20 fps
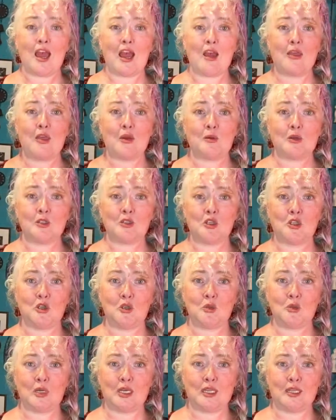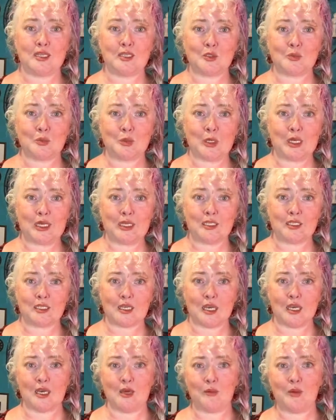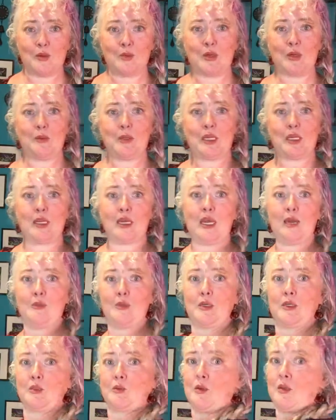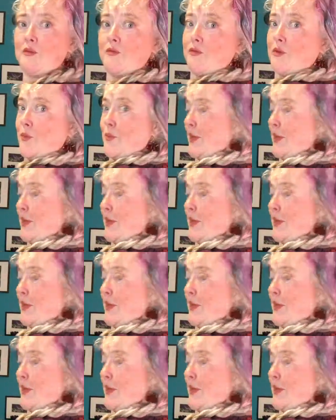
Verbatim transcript: And there were two in this print. Um, I'm probably gonna keep this one for a